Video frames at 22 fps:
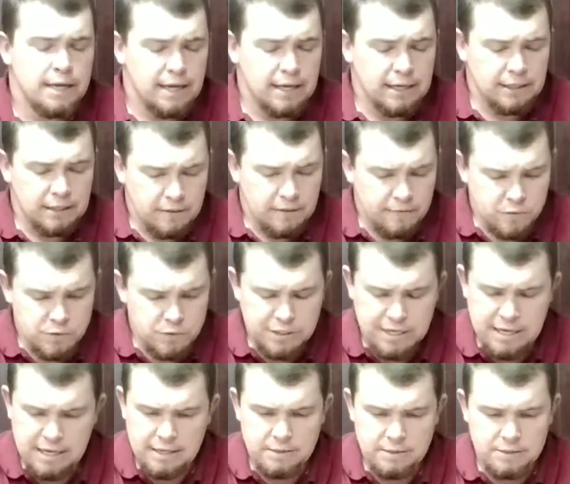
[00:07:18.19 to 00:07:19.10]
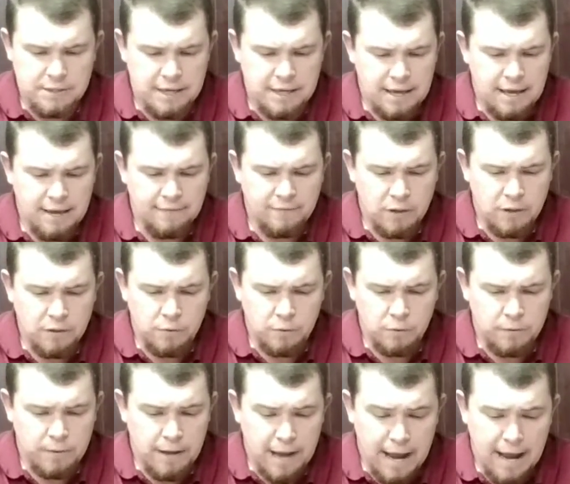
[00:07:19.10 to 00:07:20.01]
In other states, they have
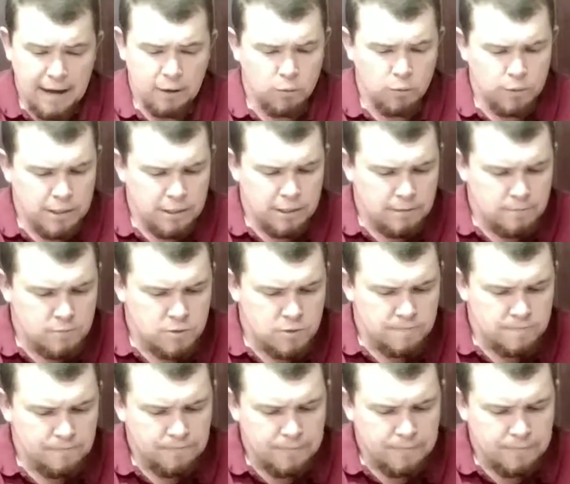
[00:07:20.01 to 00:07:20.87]
other acronyms.